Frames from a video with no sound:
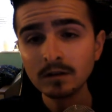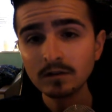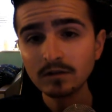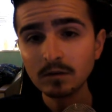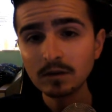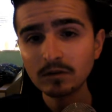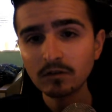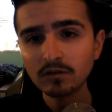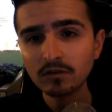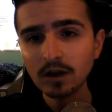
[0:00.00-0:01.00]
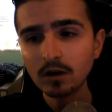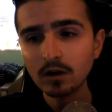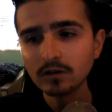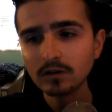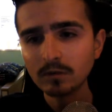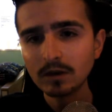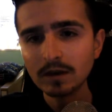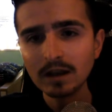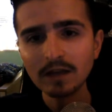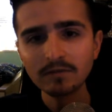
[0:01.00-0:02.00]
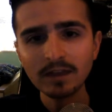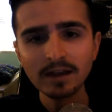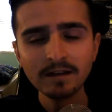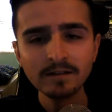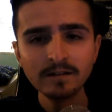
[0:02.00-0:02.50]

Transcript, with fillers: So we went to the Sky Garden as well. They loved that.